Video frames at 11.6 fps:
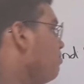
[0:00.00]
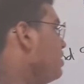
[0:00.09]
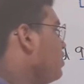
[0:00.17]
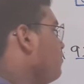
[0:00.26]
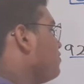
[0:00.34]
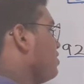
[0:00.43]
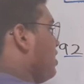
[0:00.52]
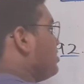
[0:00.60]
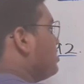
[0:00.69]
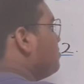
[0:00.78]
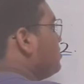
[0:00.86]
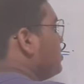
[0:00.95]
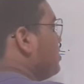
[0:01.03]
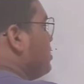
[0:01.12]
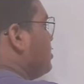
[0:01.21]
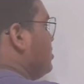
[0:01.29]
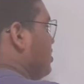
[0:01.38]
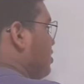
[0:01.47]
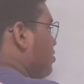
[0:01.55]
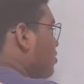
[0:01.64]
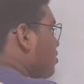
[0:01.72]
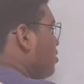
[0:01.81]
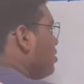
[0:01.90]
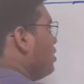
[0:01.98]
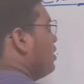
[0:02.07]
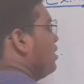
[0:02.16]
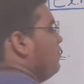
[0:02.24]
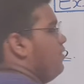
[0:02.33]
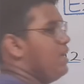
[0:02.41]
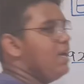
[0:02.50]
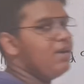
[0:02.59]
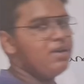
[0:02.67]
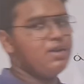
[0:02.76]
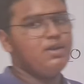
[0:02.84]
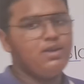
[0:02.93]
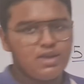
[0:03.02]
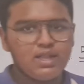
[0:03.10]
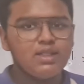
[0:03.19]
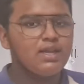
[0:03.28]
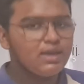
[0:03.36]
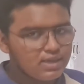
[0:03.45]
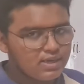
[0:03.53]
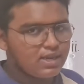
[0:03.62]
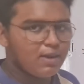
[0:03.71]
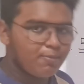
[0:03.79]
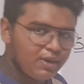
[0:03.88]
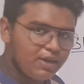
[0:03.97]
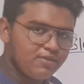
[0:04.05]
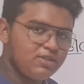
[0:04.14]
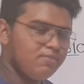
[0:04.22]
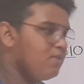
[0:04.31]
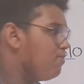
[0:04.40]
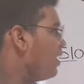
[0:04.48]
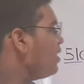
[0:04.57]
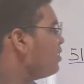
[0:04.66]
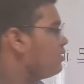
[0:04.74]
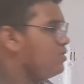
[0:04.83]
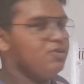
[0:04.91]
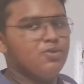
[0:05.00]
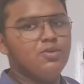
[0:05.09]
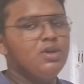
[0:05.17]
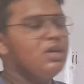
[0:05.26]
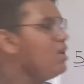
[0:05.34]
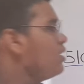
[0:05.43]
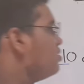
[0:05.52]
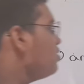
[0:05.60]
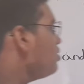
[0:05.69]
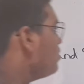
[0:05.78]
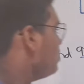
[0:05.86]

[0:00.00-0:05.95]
but if the last number is 0, we can tell that it can be divisible by 2. So